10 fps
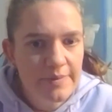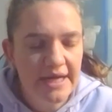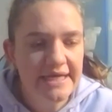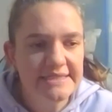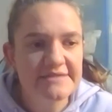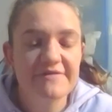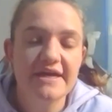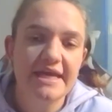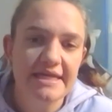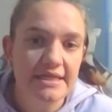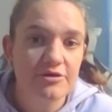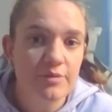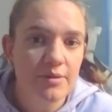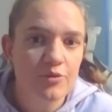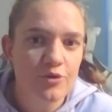But I guess if they need a little
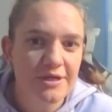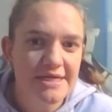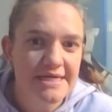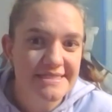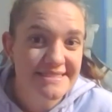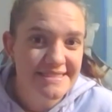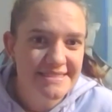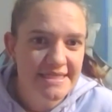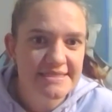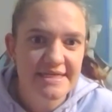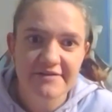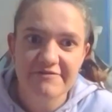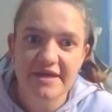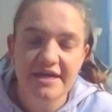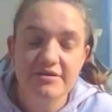bit more assistance, like if
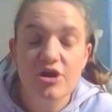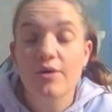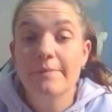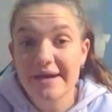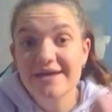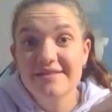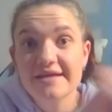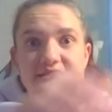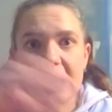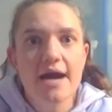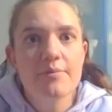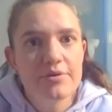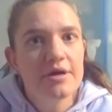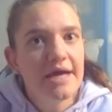they go and pick things up